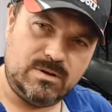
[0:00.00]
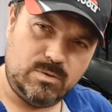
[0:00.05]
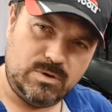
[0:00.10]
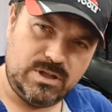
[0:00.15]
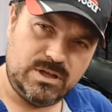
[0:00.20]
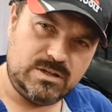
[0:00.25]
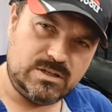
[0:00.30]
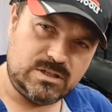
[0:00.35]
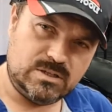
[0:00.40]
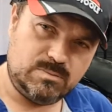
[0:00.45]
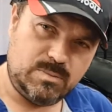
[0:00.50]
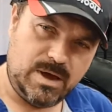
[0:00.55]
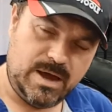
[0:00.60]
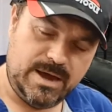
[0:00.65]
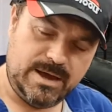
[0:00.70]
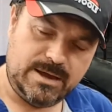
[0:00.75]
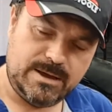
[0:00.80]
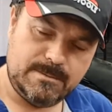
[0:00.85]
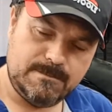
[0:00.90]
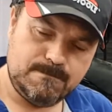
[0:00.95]
within
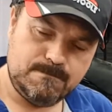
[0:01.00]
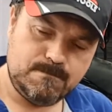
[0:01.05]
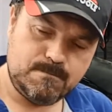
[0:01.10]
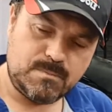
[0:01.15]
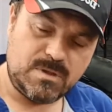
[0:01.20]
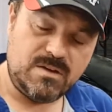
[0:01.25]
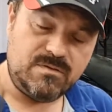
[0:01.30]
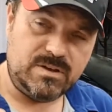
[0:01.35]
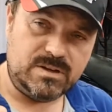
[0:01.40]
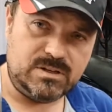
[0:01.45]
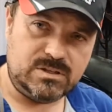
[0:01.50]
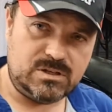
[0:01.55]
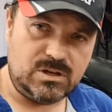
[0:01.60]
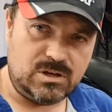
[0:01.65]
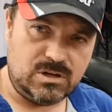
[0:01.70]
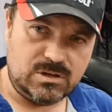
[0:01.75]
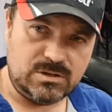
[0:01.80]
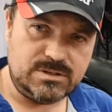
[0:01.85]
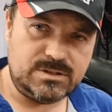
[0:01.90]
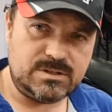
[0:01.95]
spec. If it
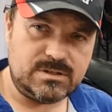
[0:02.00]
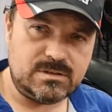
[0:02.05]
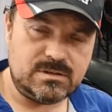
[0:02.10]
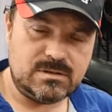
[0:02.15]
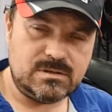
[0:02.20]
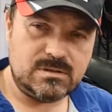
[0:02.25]
does,